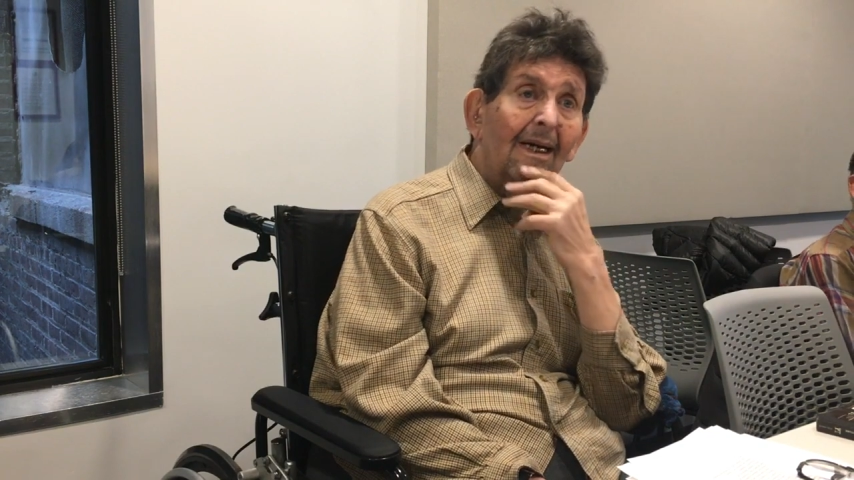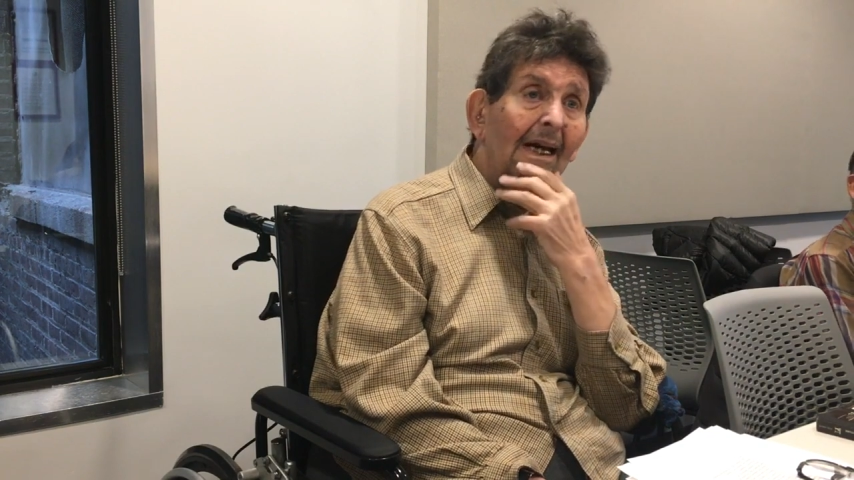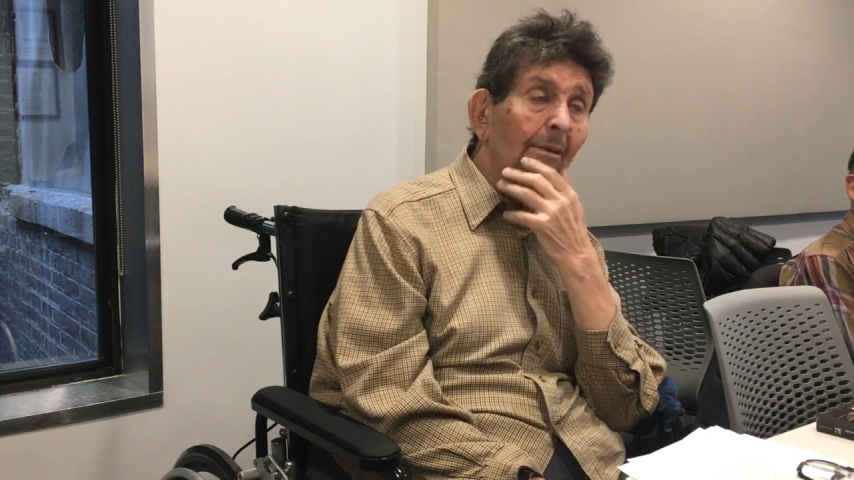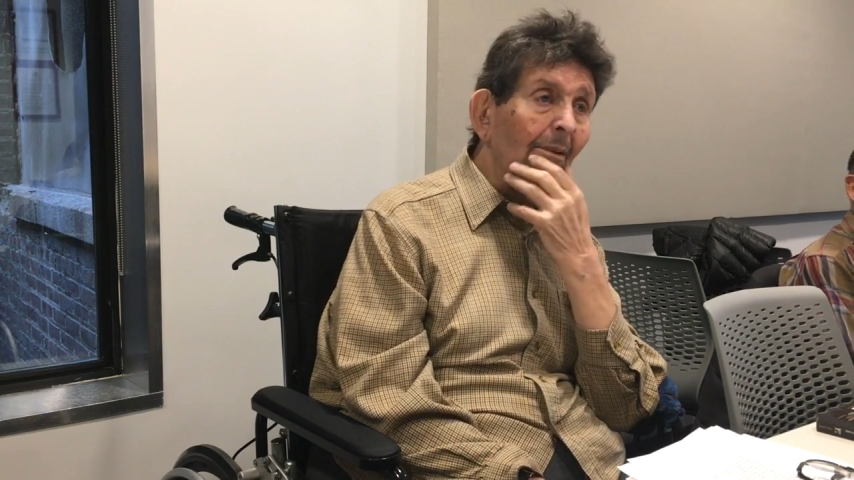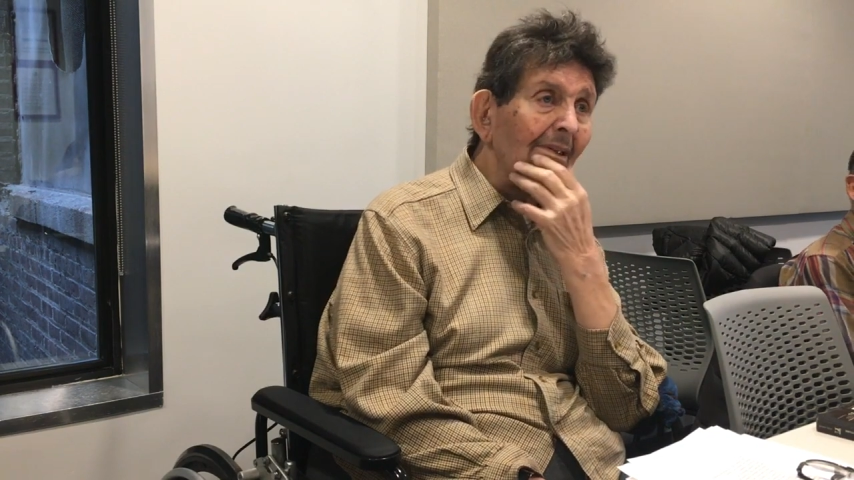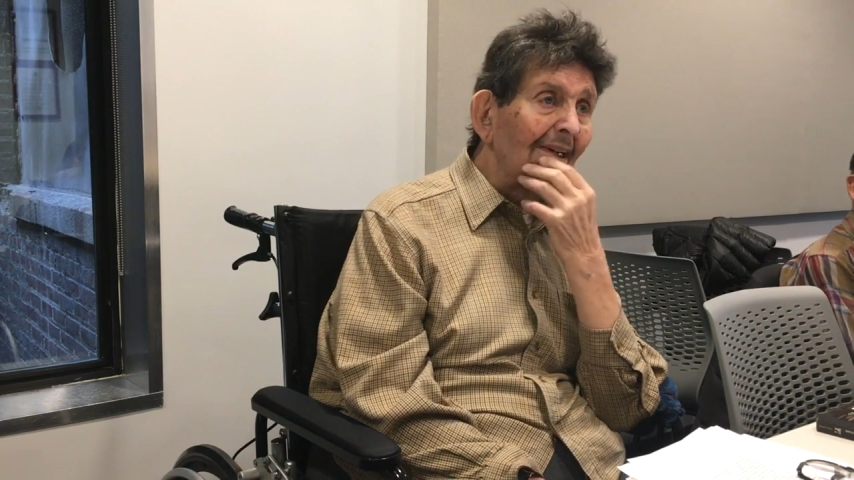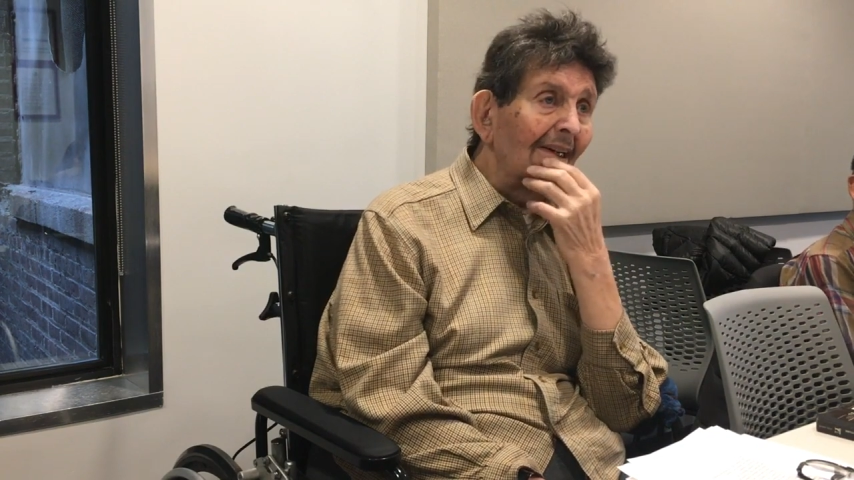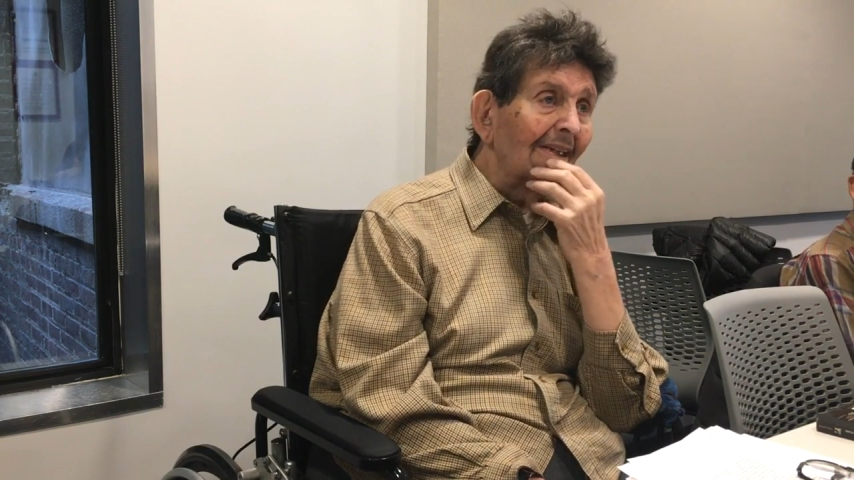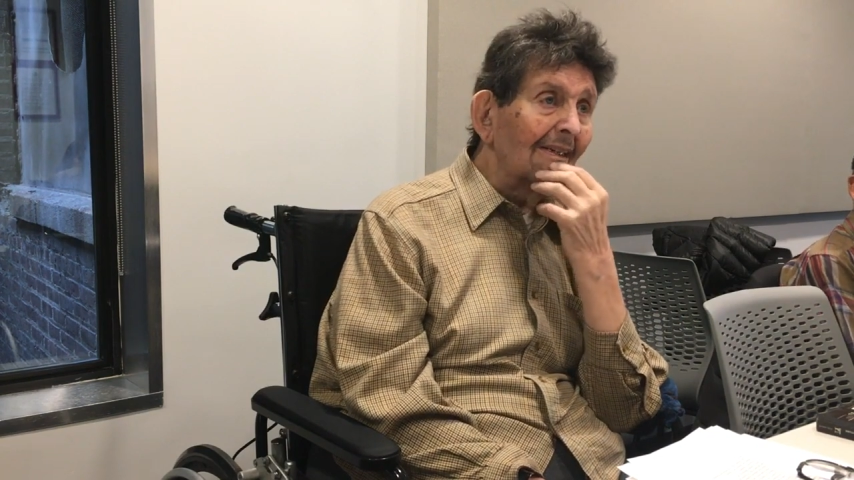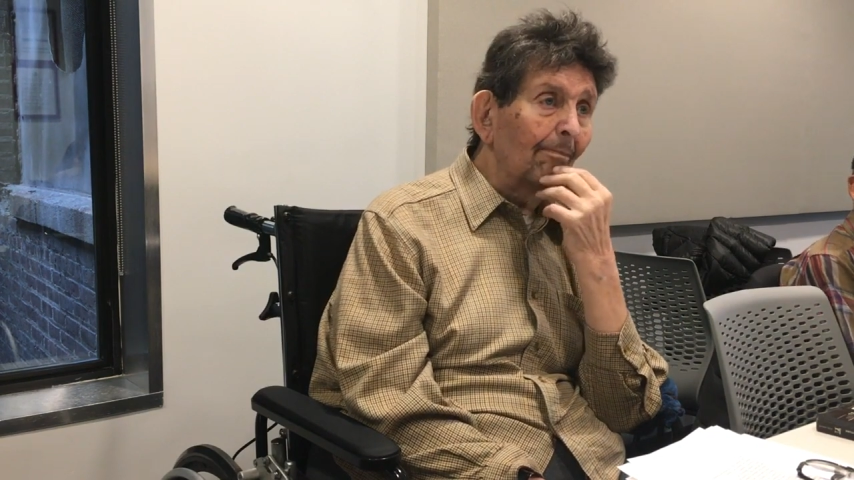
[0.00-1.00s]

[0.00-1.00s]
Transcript: He was a